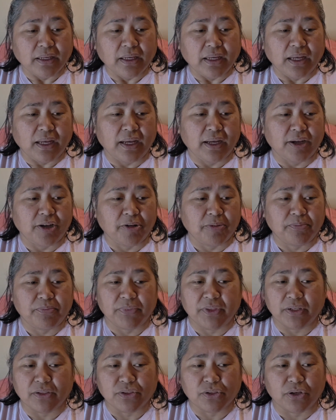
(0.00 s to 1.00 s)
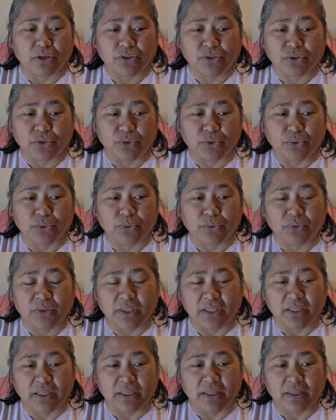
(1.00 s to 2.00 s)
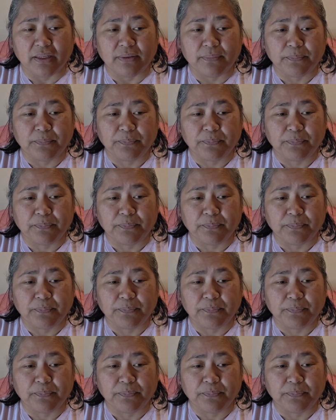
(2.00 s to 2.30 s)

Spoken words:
There's also the